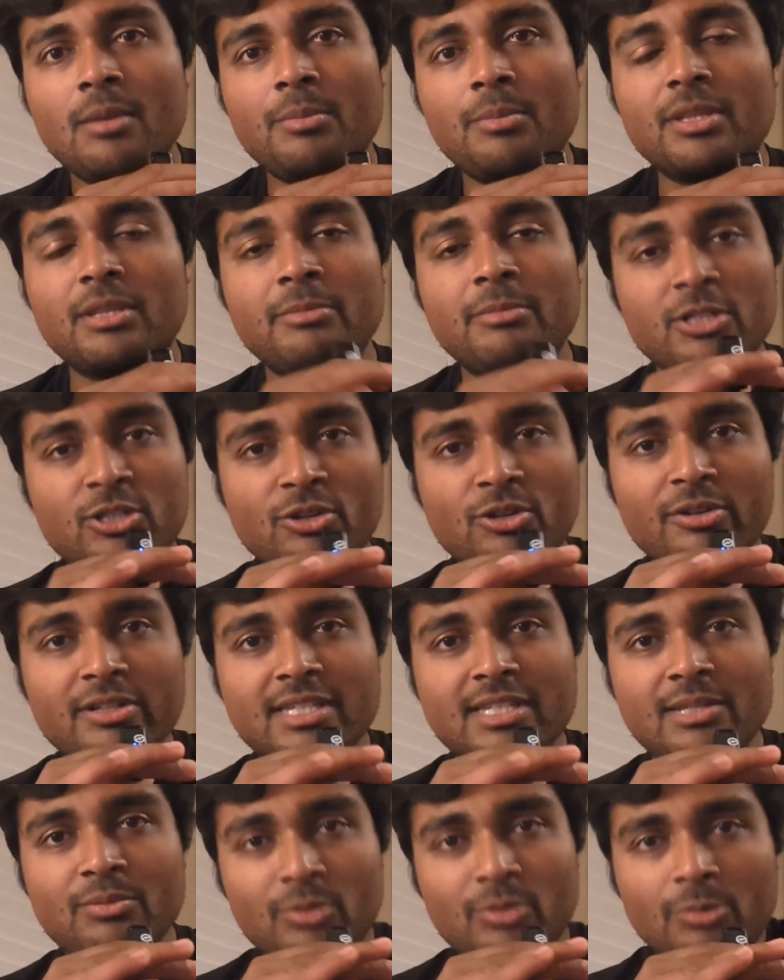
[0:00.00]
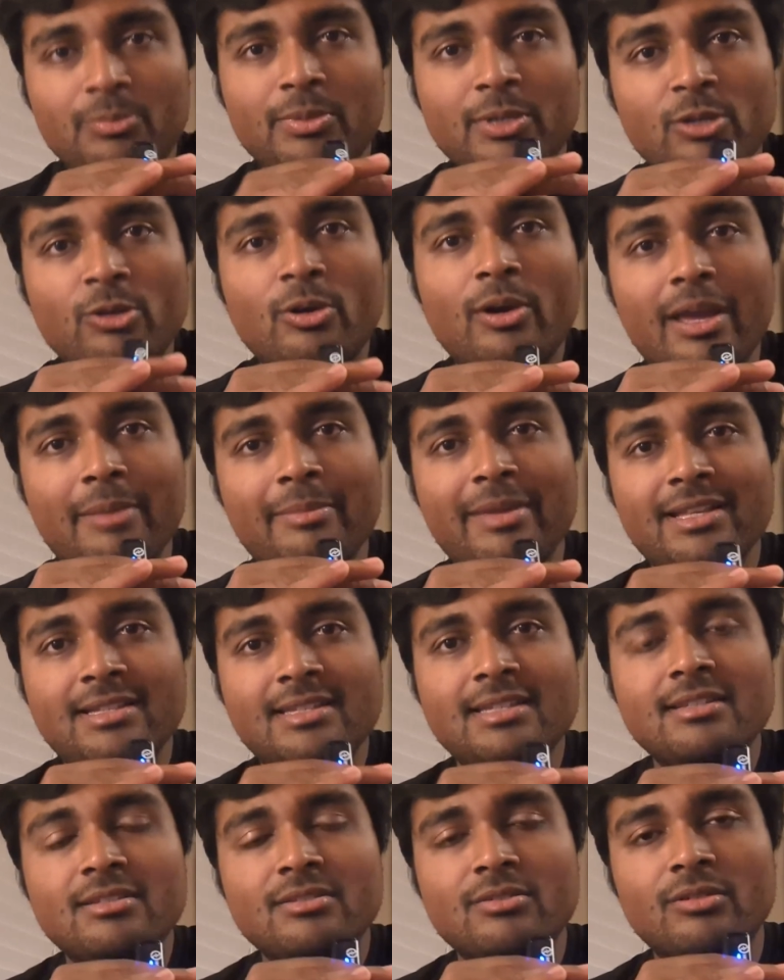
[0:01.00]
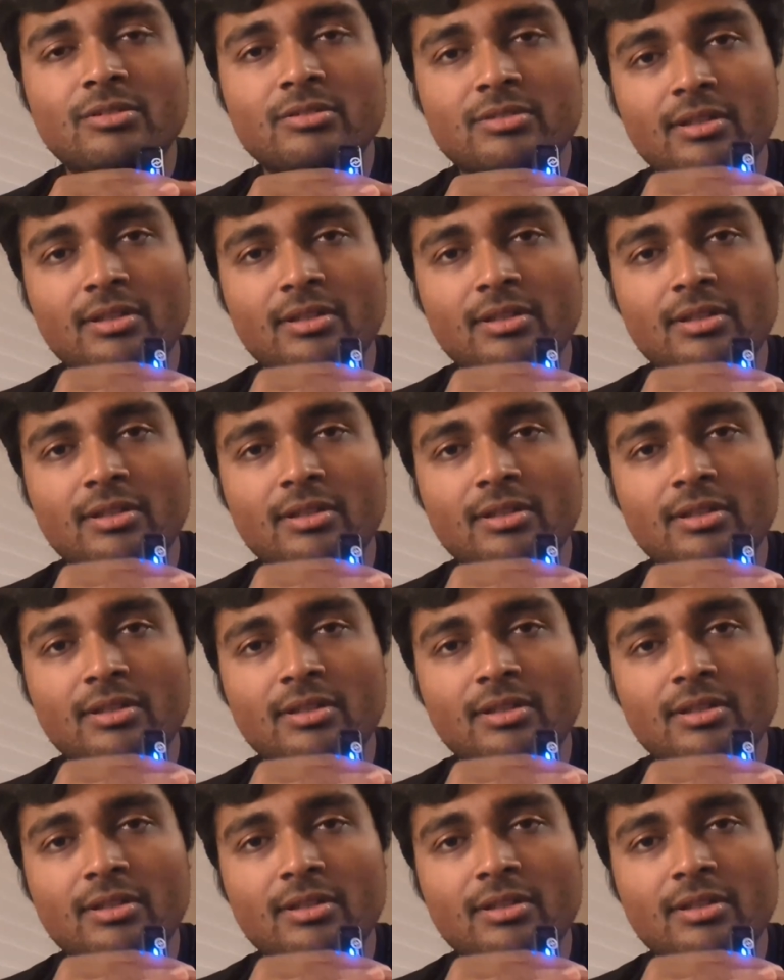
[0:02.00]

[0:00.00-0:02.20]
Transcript: But the majority will be your MAT score.